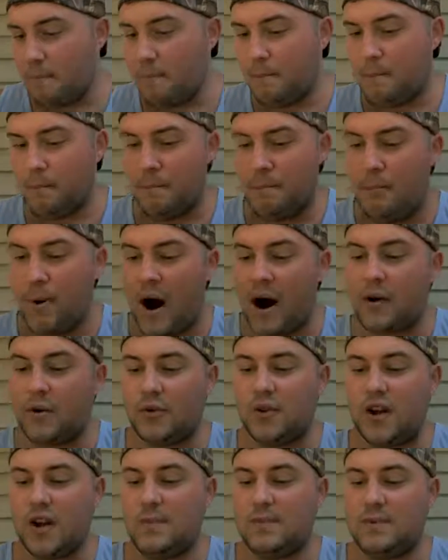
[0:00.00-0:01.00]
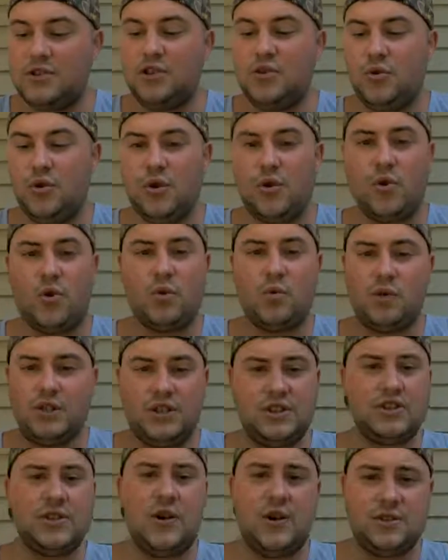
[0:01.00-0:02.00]
Bottle type is unicorn,
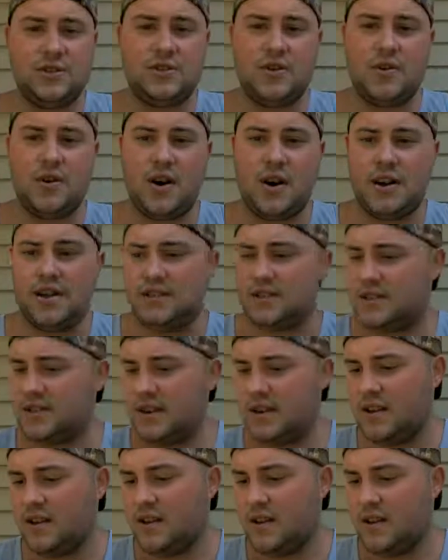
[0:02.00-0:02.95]
which is also nice.